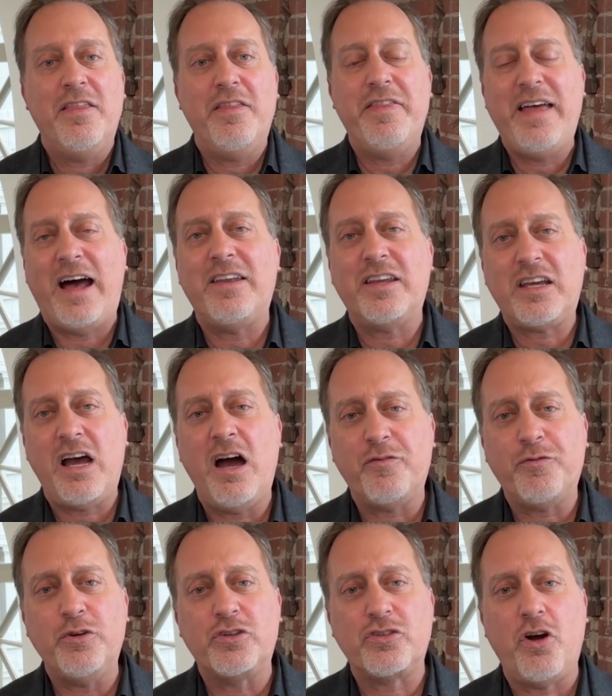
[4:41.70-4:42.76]
on the
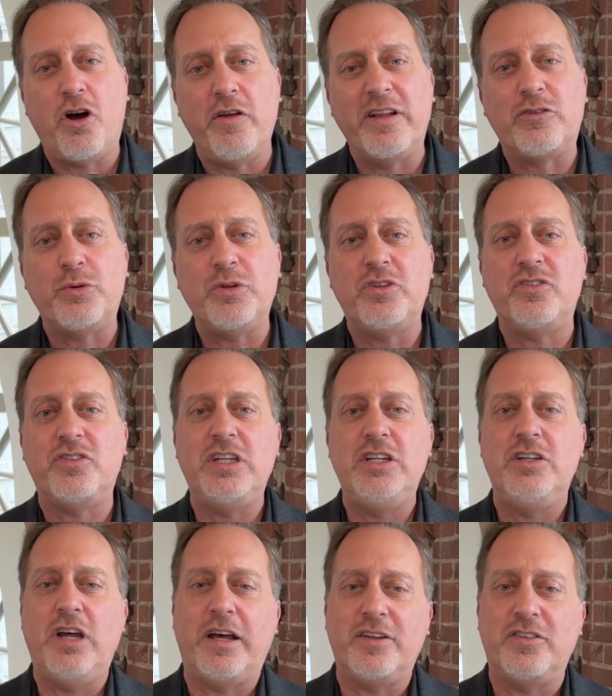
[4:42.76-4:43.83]
conference call, that's what
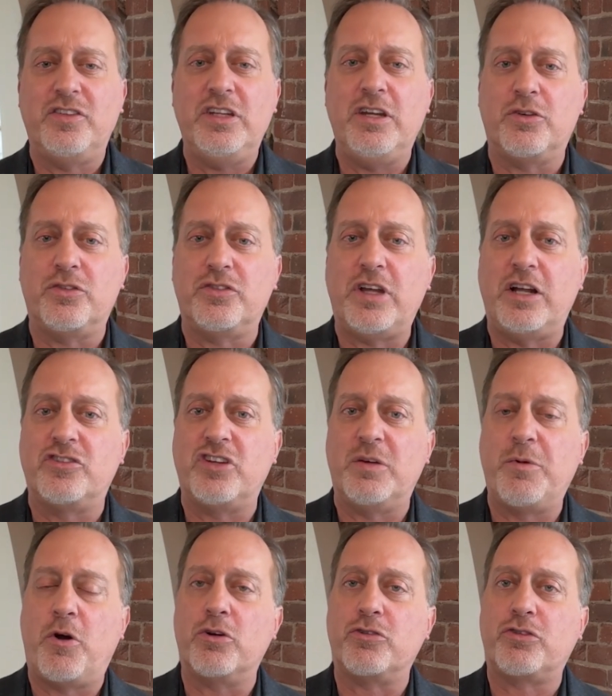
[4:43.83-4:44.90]
CEO Sanjay
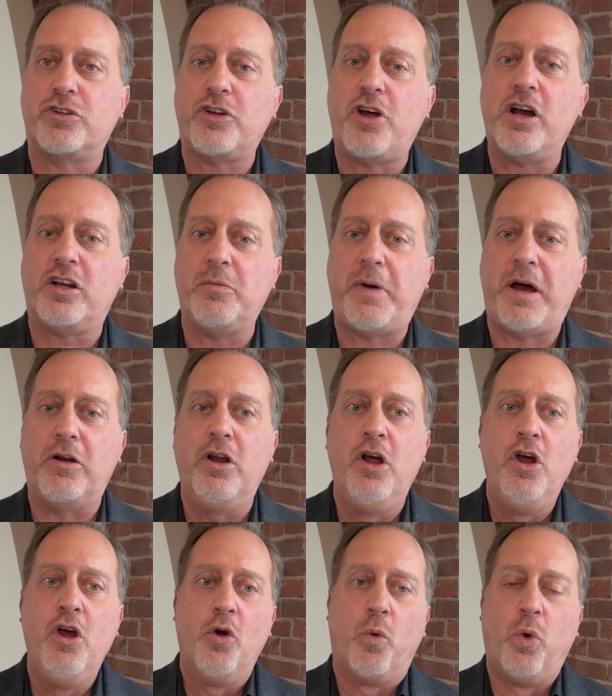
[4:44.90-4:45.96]
Mehrotra talked about,
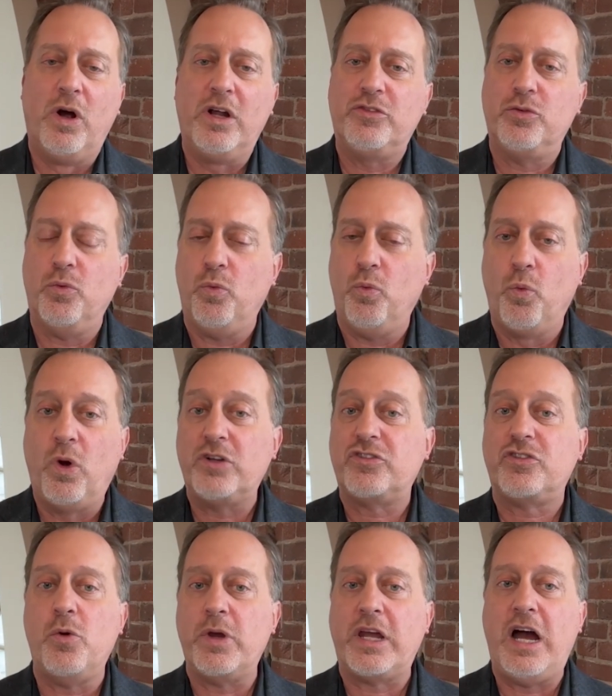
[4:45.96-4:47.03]
was what's
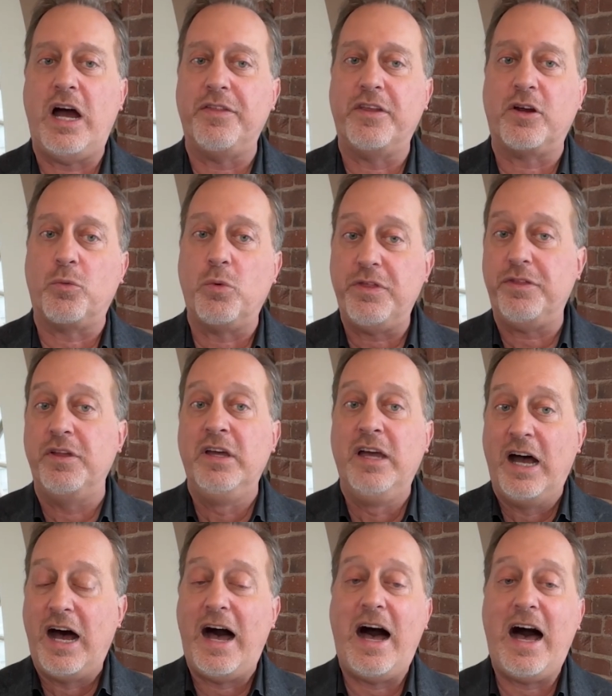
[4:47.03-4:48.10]
going on there with
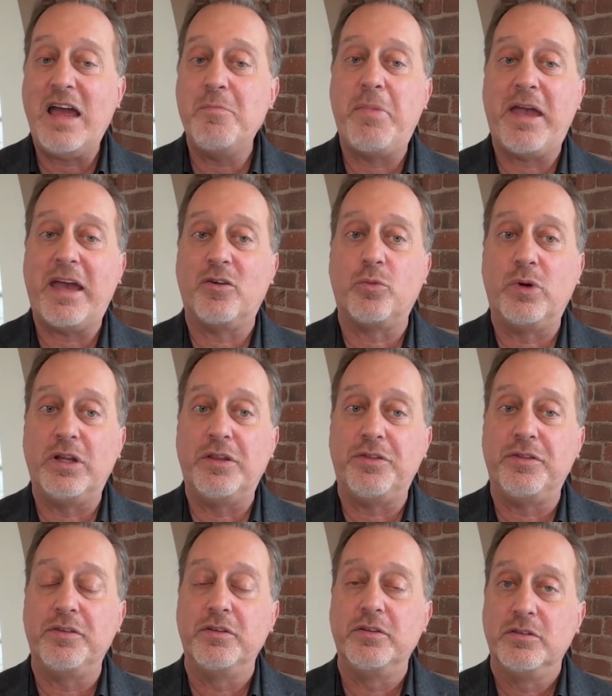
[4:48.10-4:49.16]
high
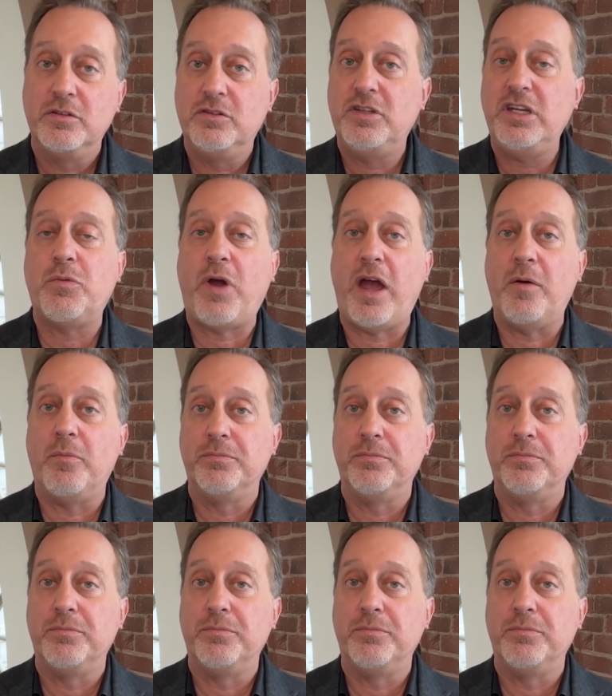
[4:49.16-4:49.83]
bandwidth DRAM.